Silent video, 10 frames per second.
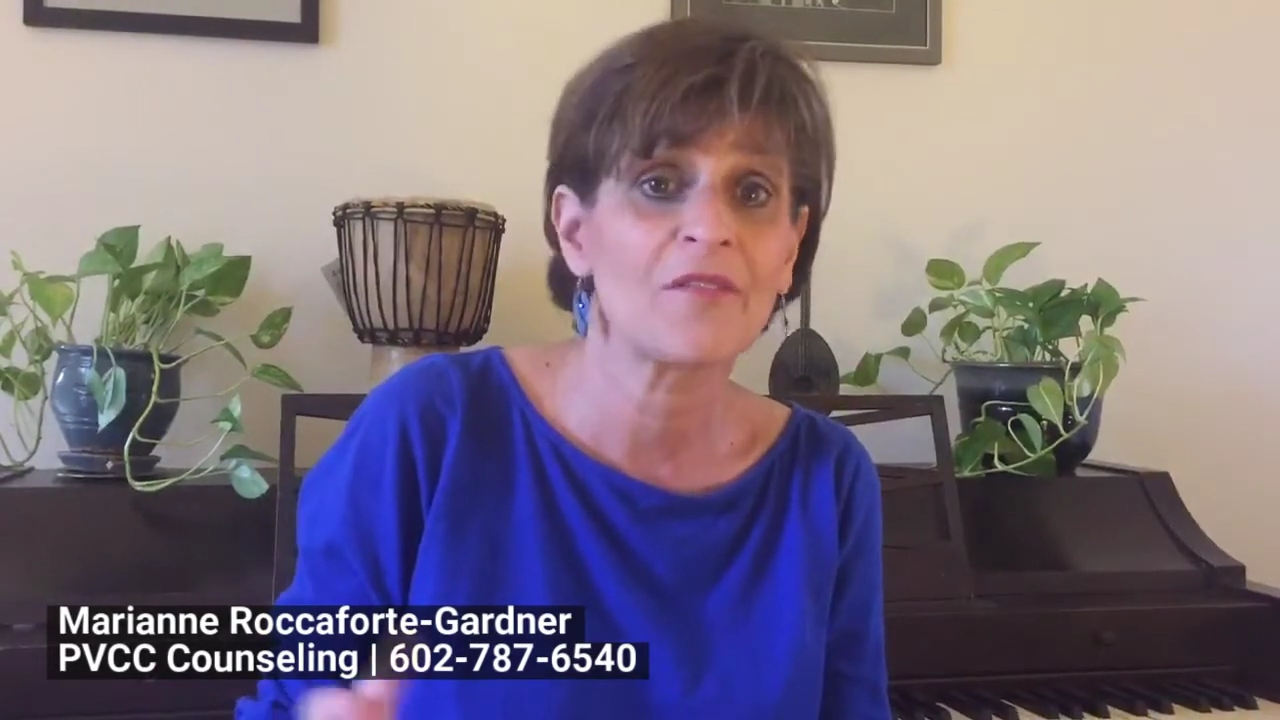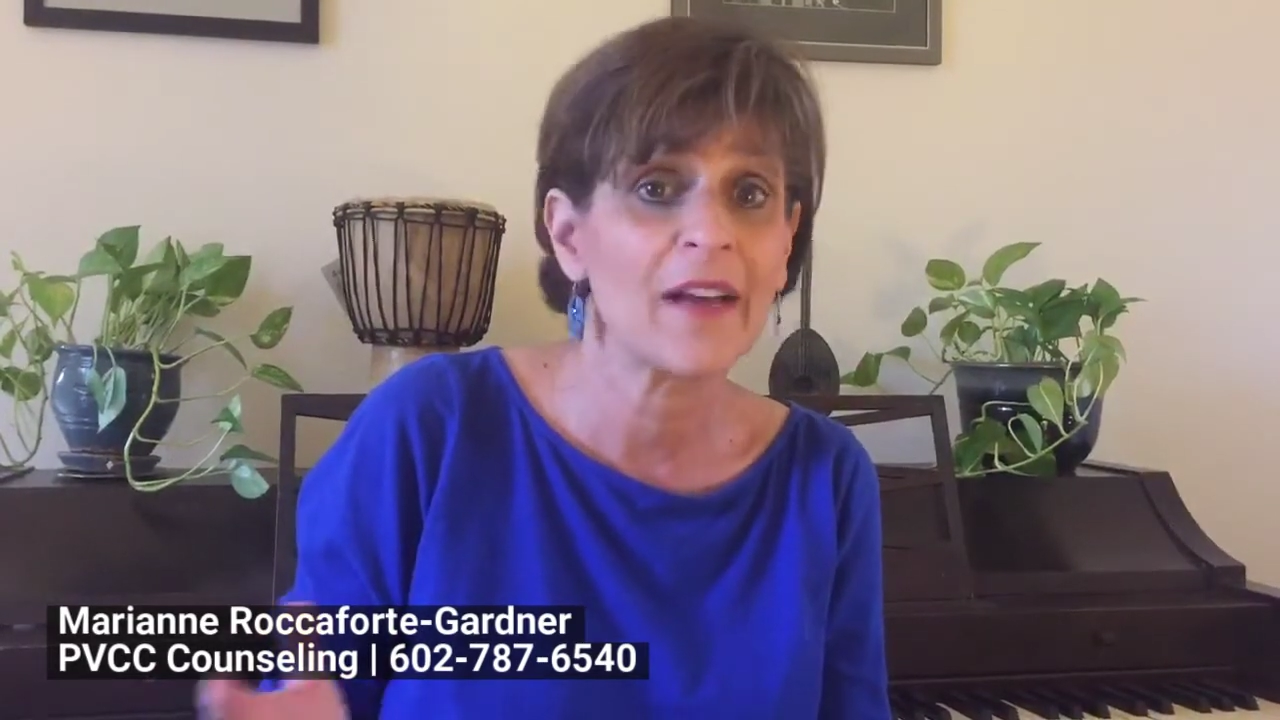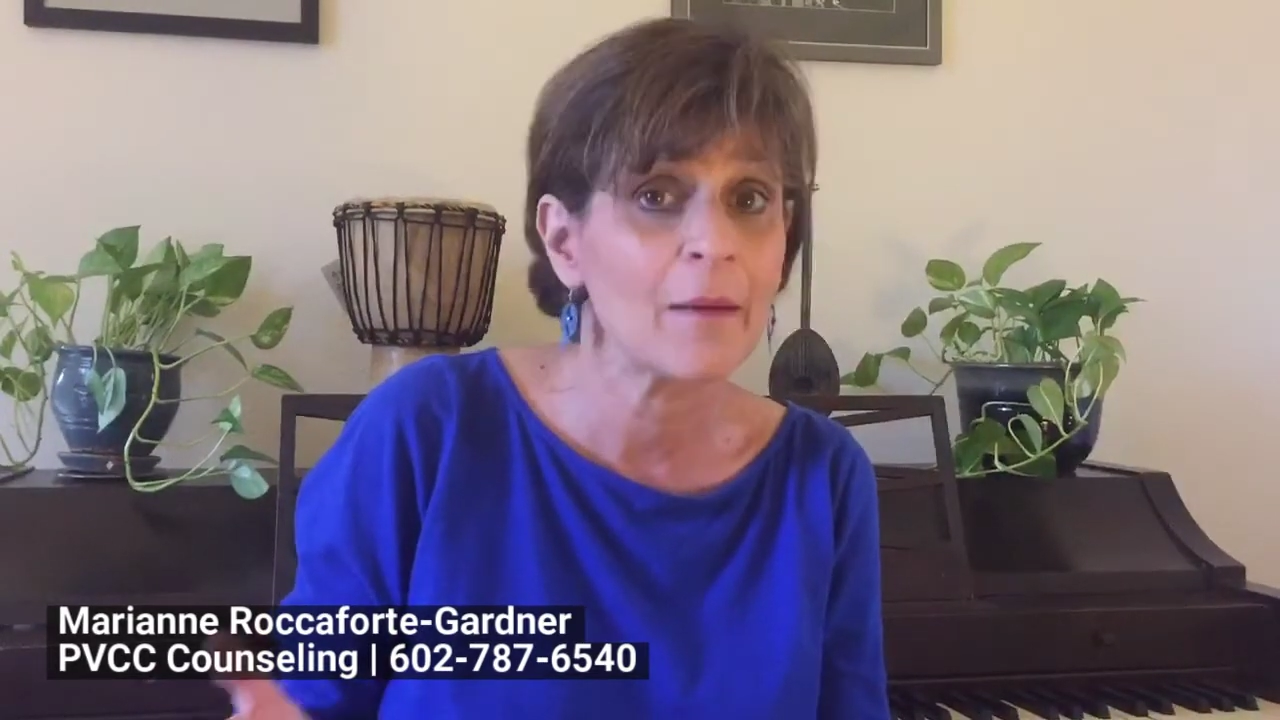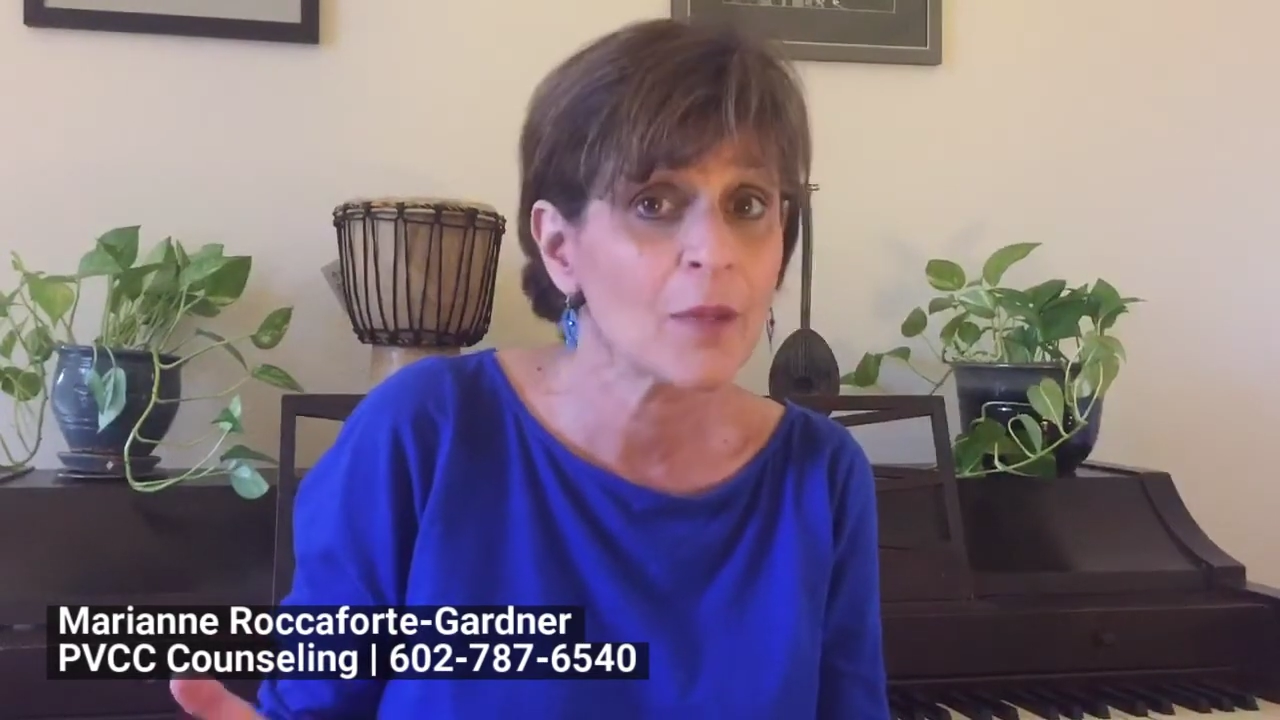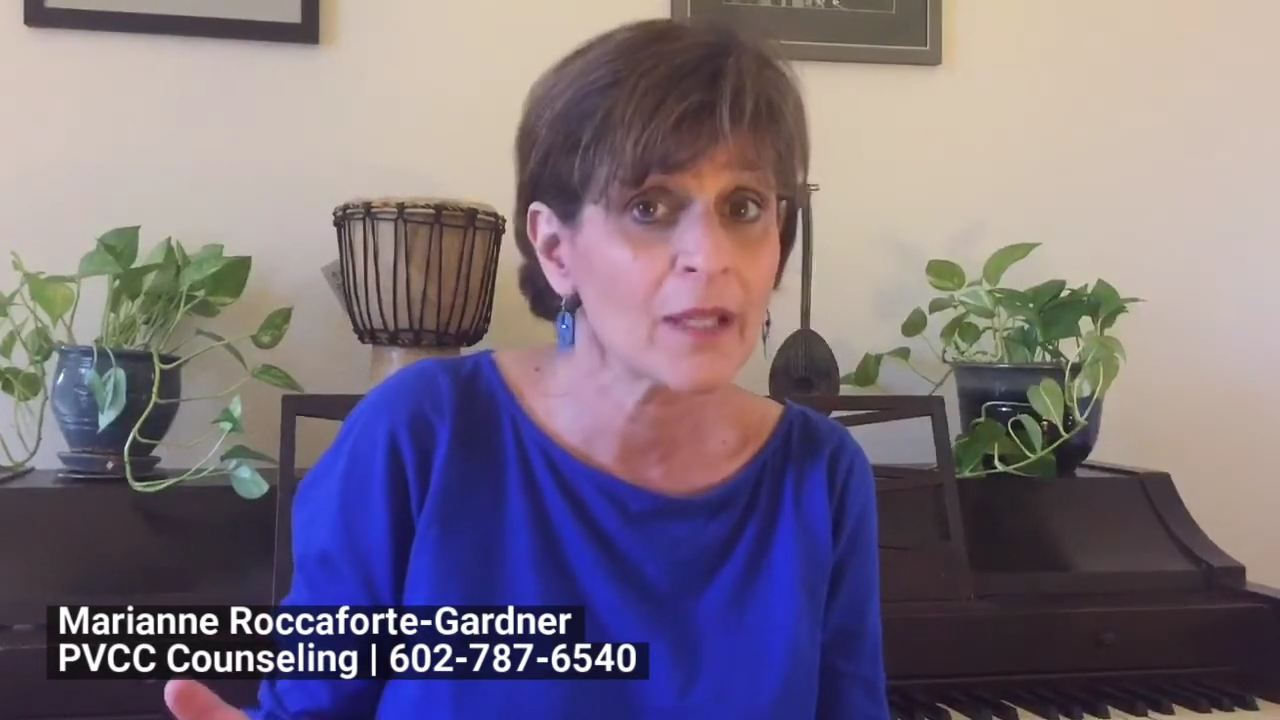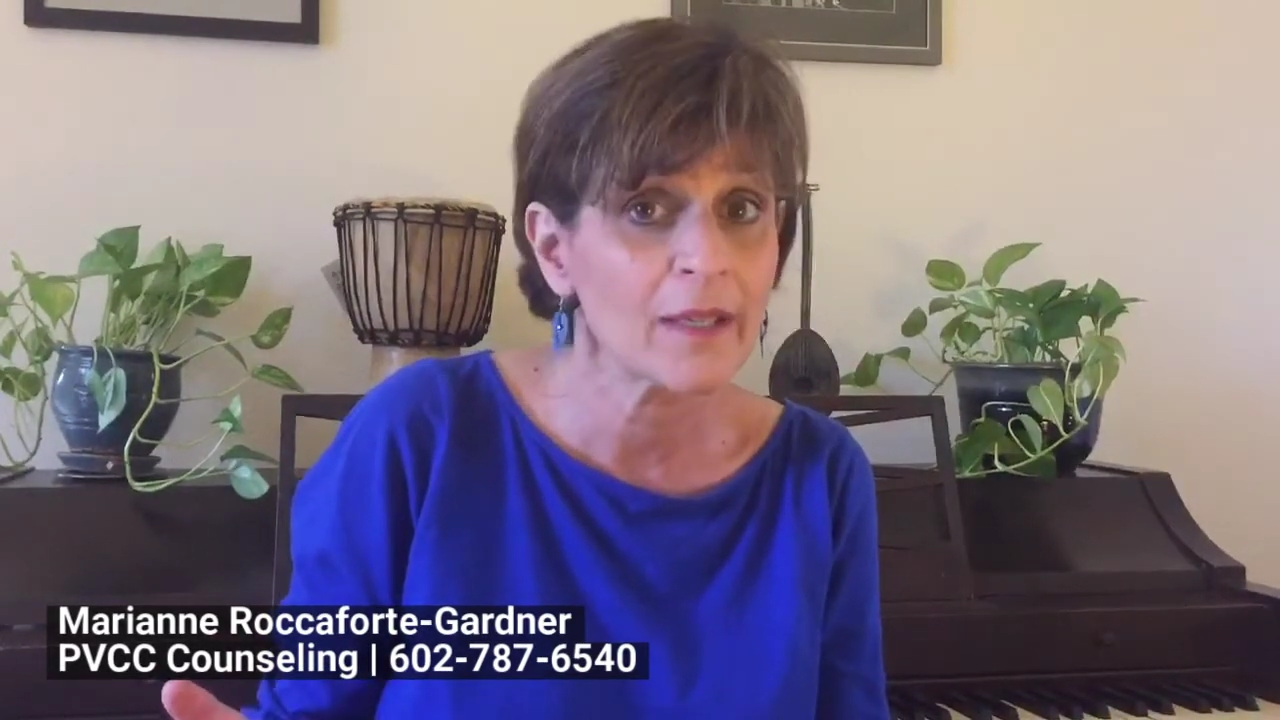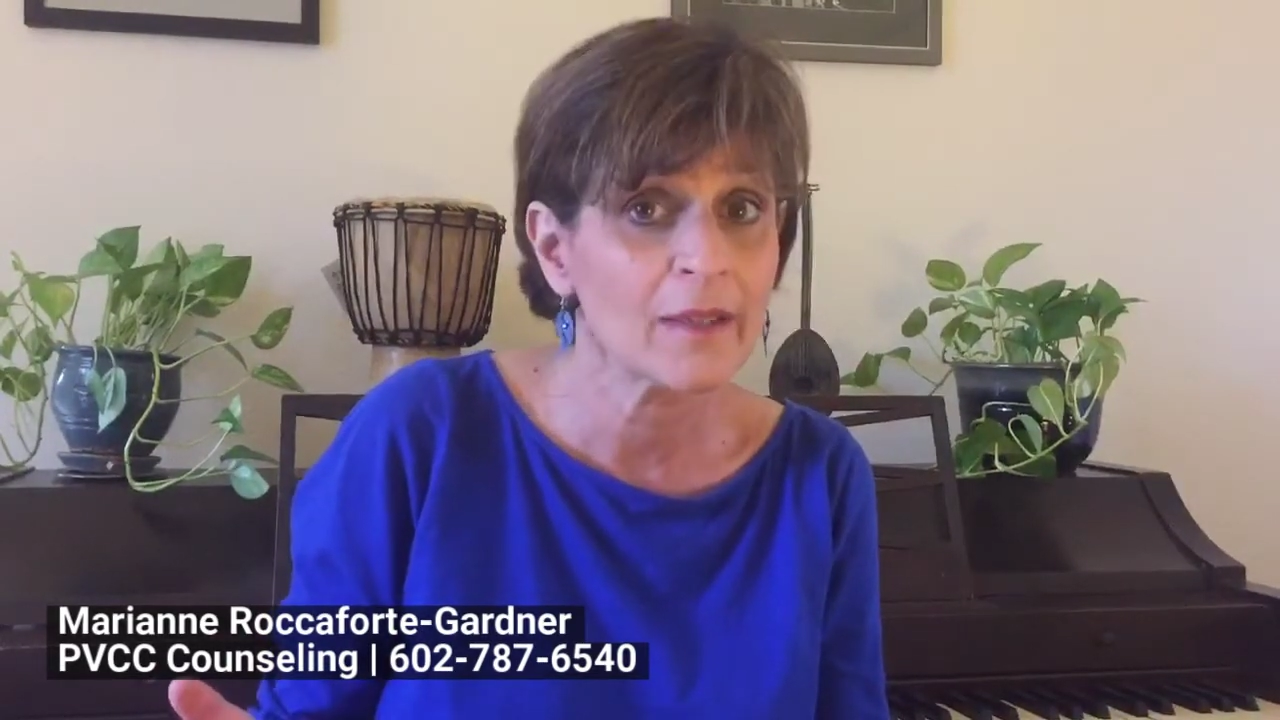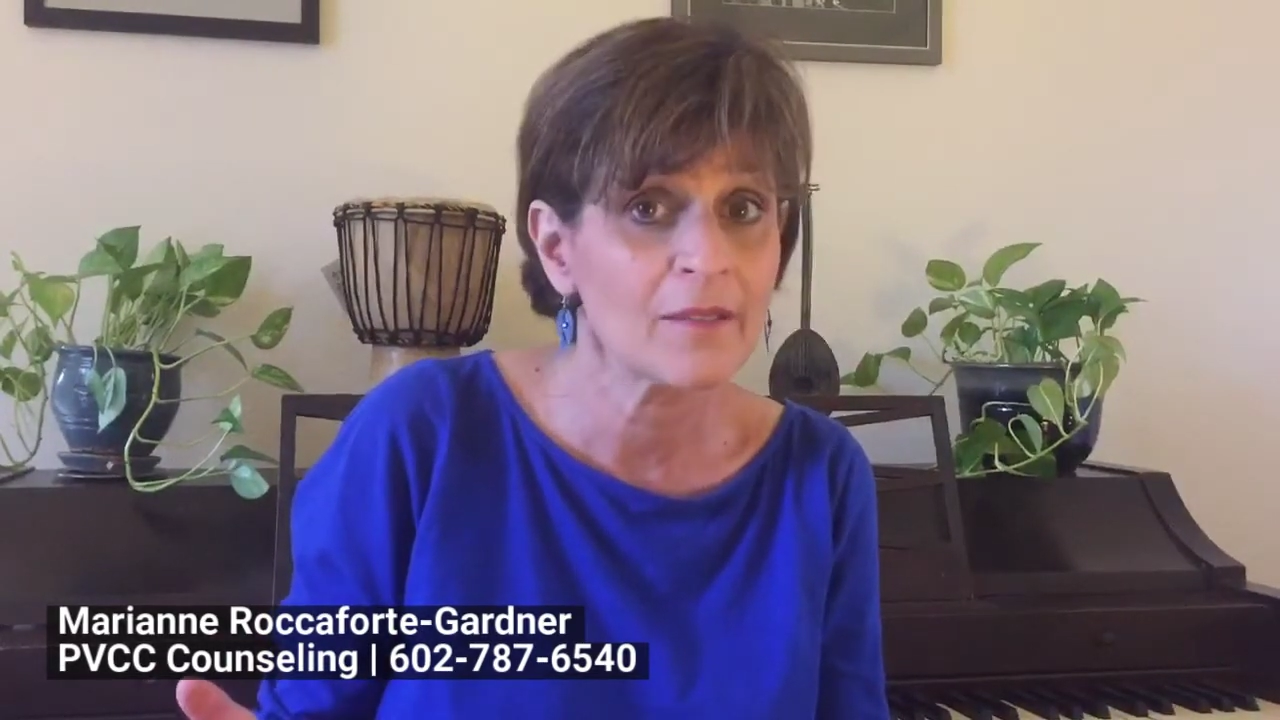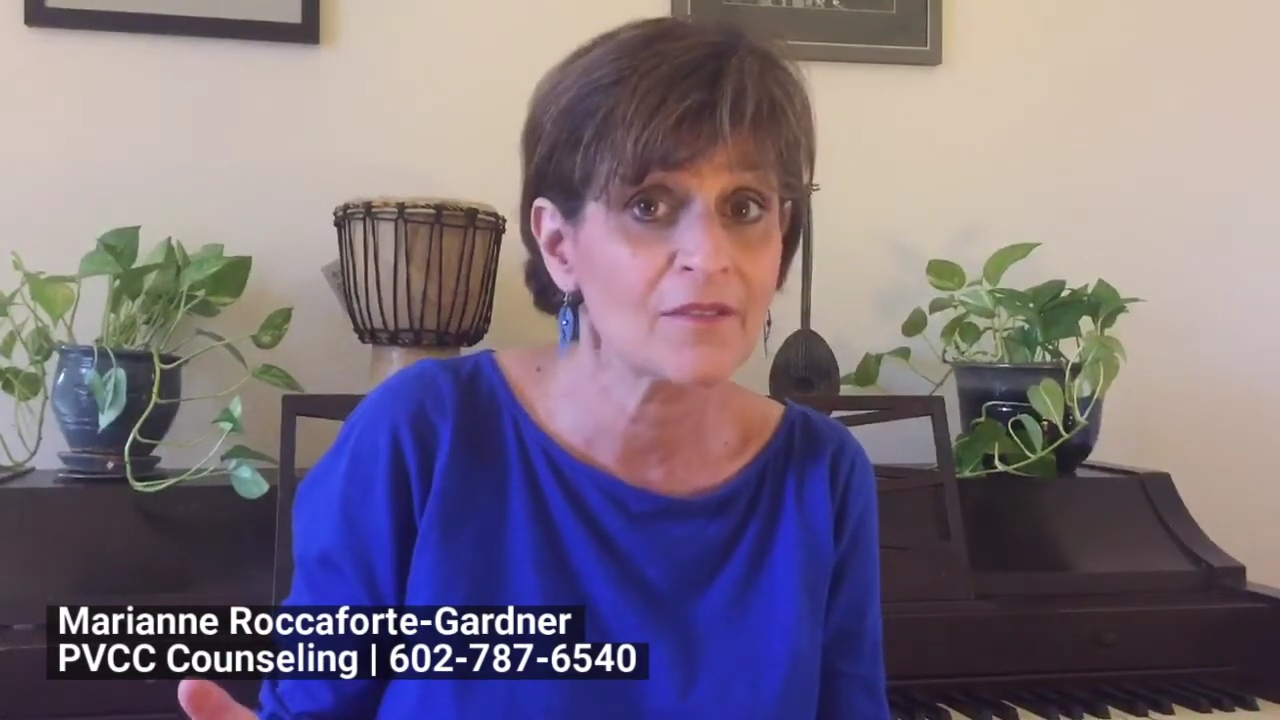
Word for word: family,